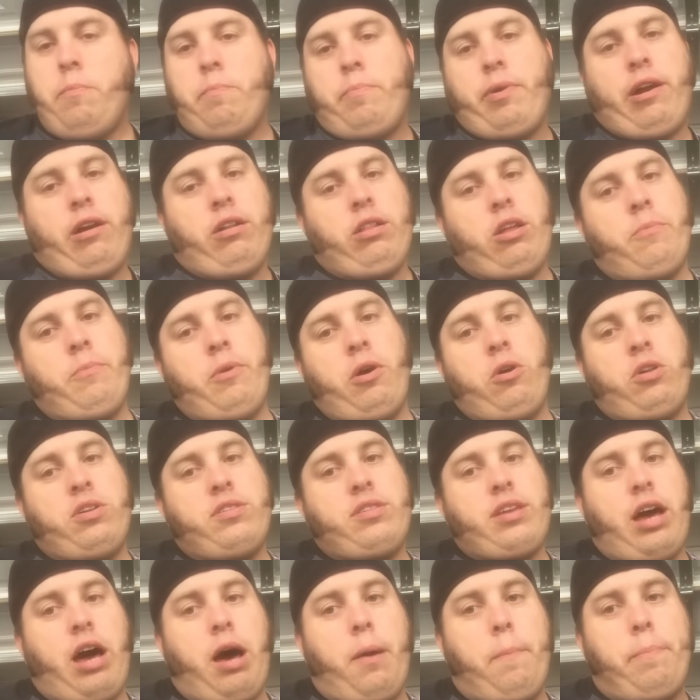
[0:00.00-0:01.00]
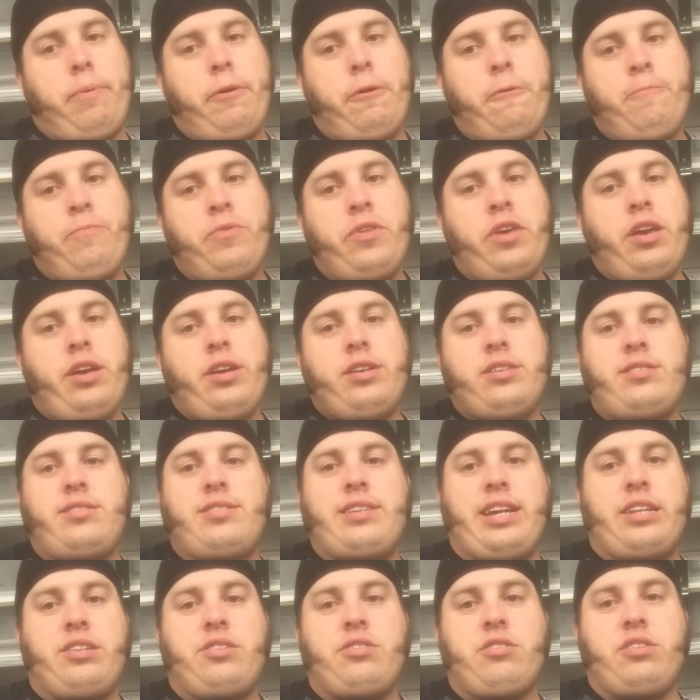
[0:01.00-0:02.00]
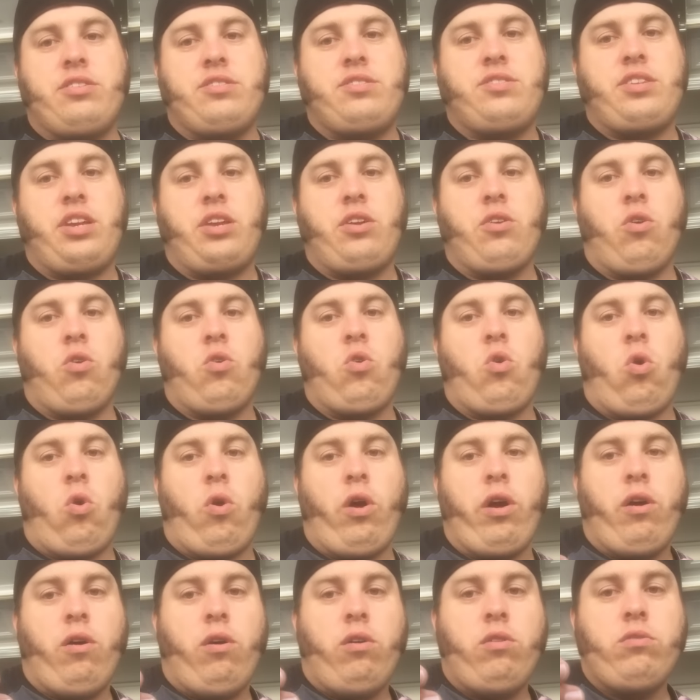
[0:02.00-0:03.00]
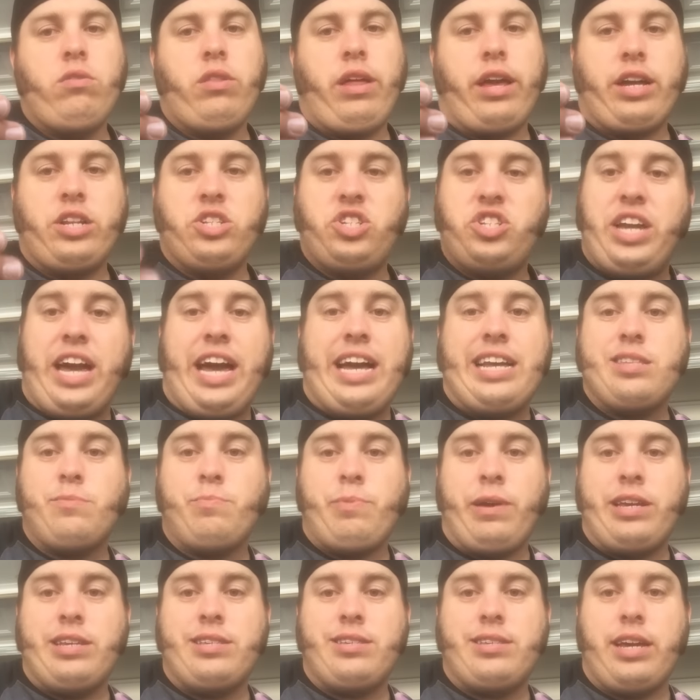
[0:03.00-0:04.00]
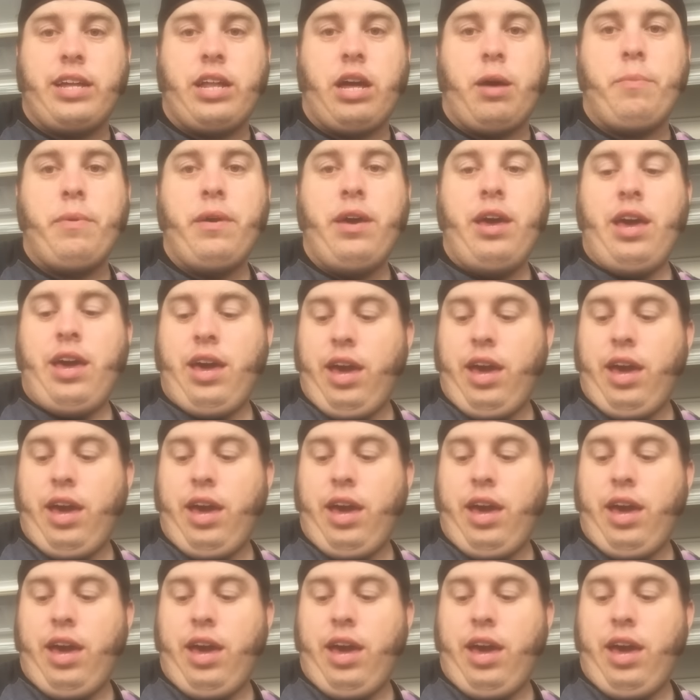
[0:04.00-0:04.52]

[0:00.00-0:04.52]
Parallel mode is up. Center is single coil, like a jazz bass setup,